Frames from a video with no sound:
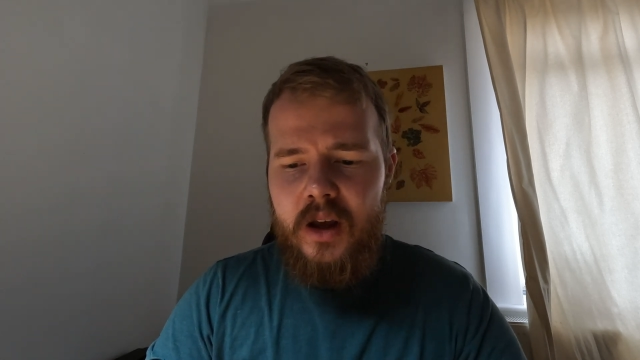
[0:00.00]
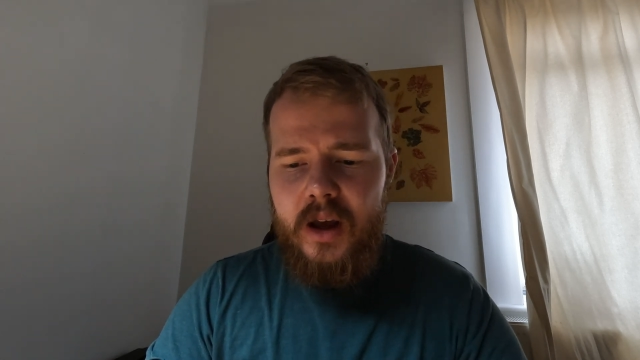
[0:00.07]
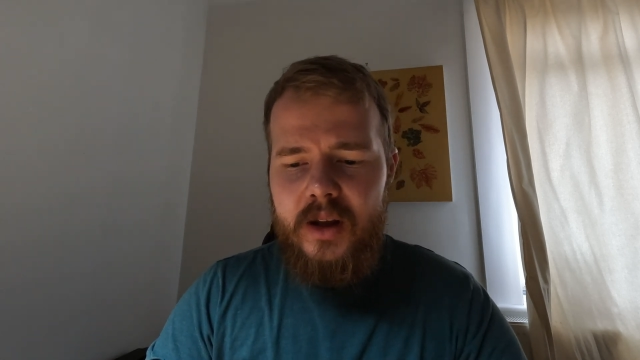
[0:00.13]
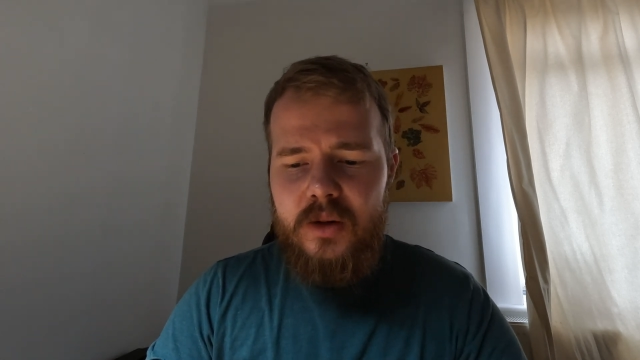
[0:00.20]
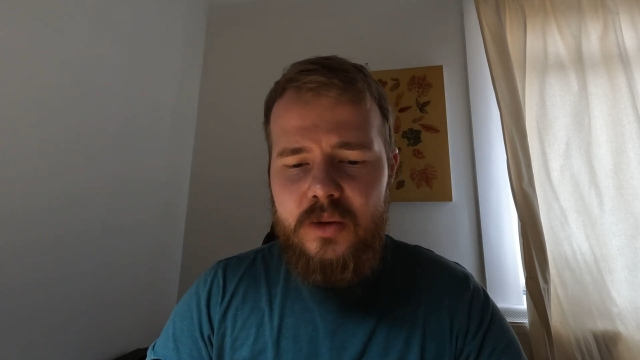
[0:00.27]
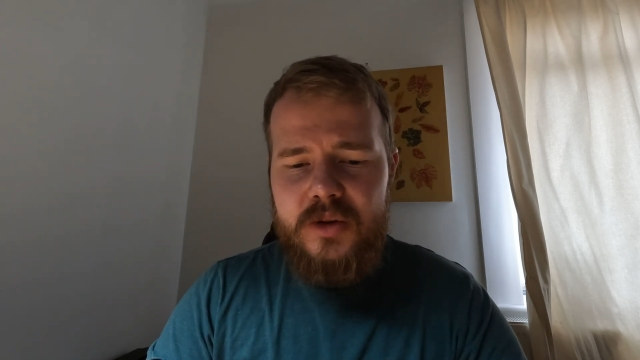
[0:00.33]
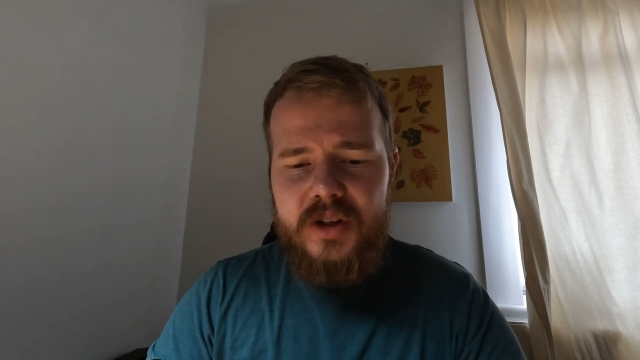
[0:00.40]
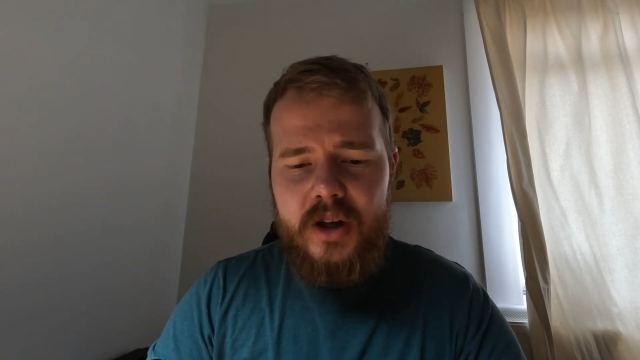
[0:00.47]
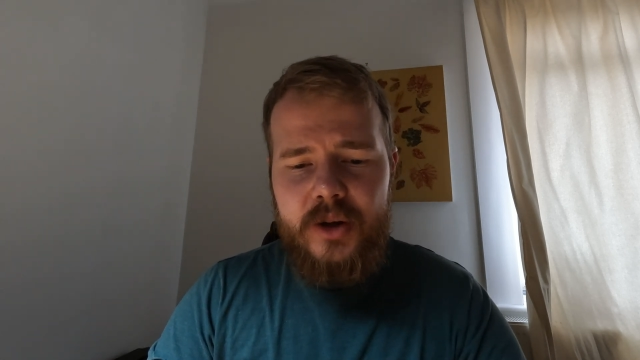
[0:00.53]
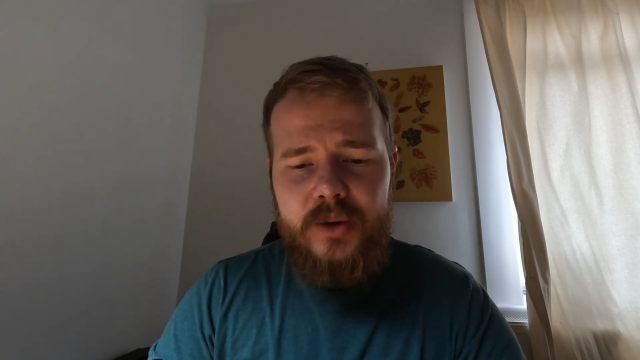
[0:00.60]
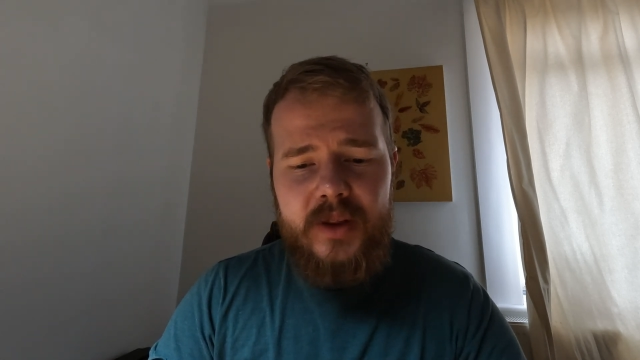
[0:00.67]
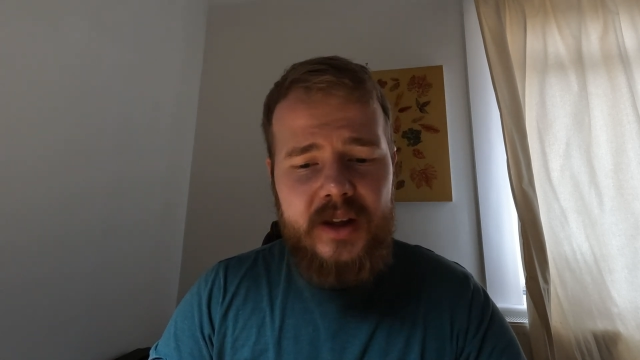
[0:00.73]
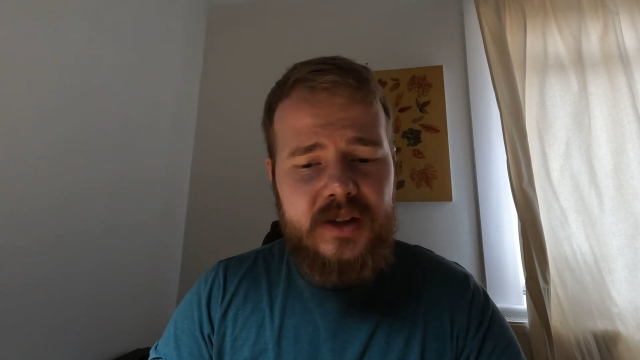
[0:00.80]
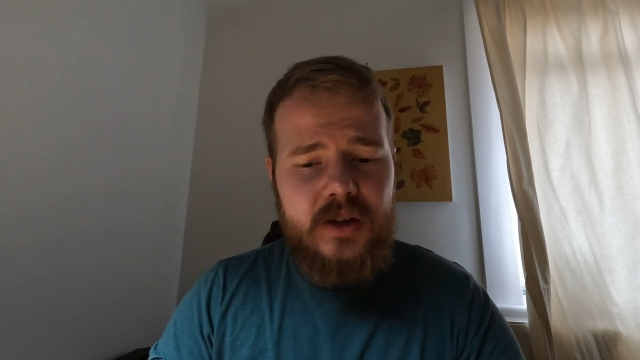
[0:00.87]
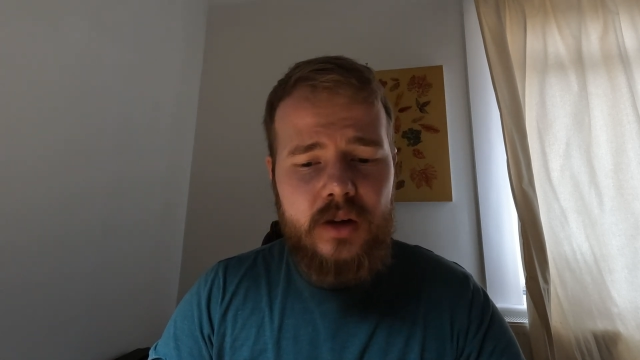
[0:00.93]
And
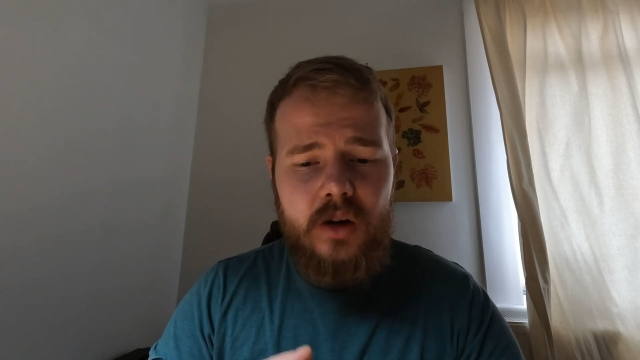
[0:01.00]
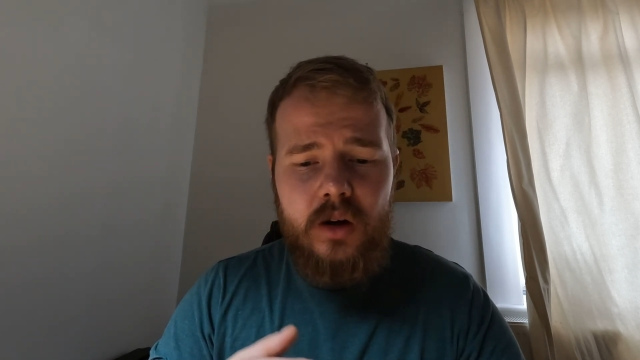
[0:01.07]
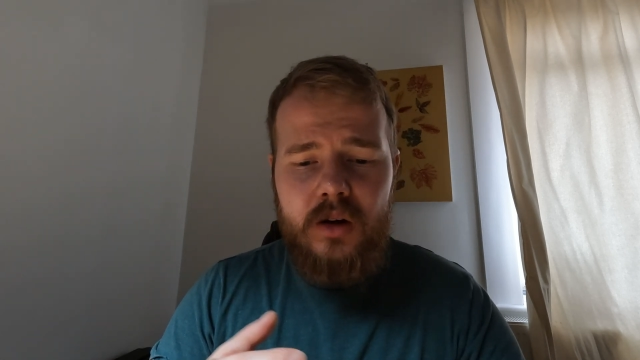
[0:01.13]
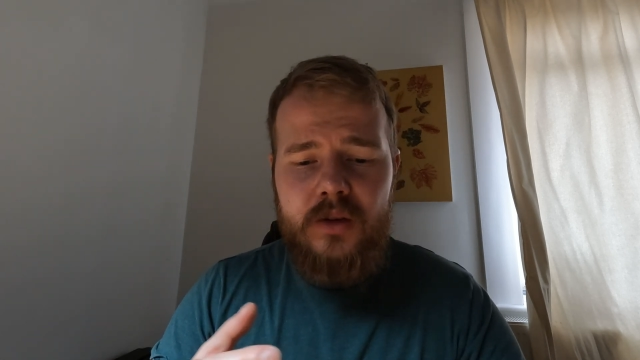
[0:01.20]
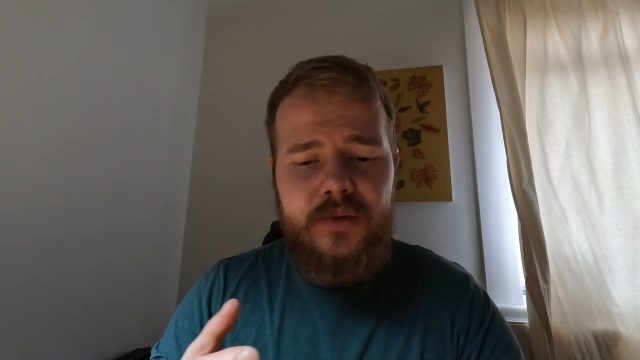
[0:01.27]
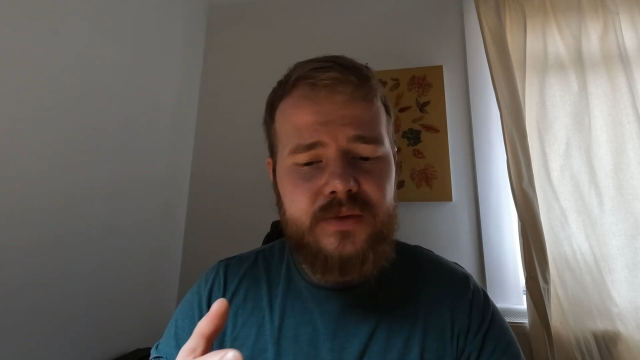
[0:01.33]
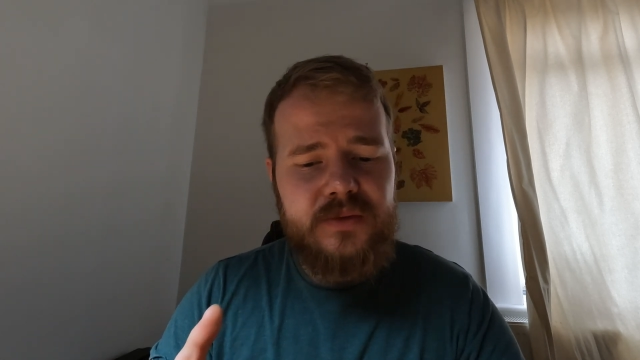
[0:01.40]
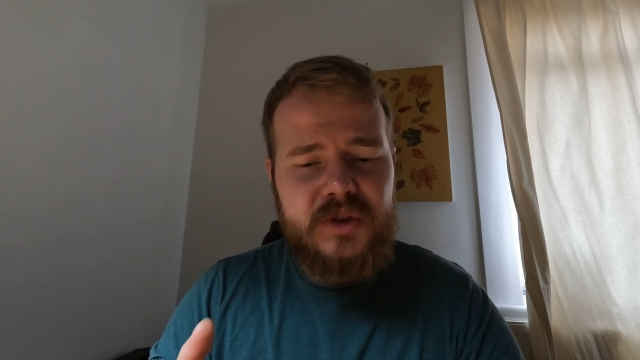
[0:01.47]
also there's a lot of